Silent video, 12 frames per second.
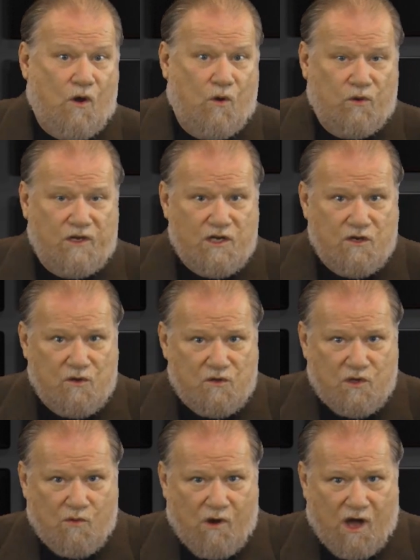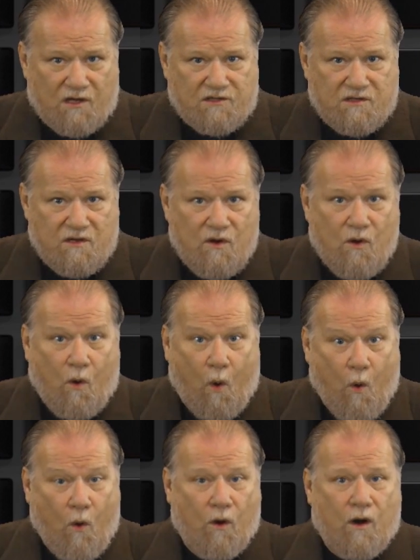only new to us,
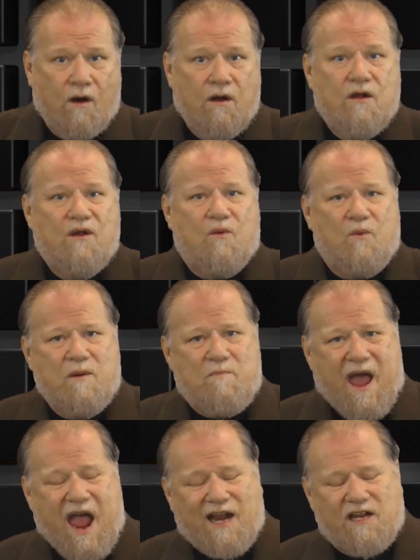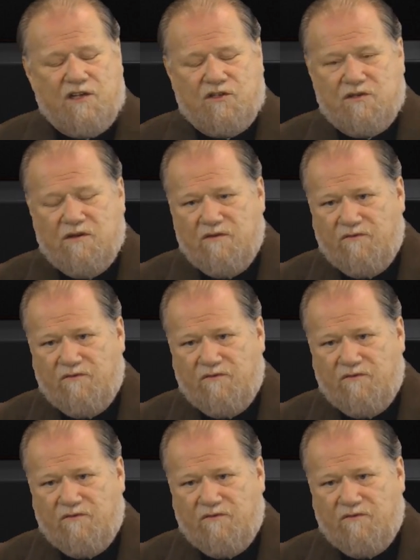or repackaged